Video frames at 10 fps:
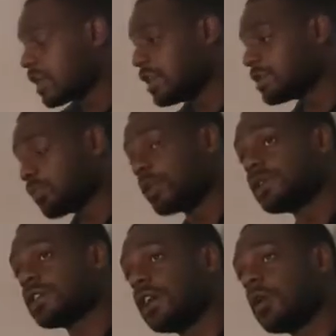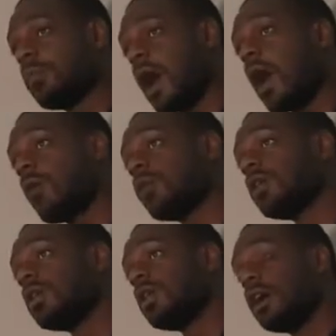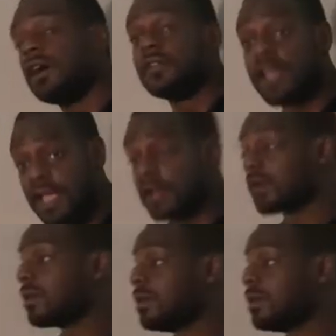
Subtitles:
is prince of the power of the air.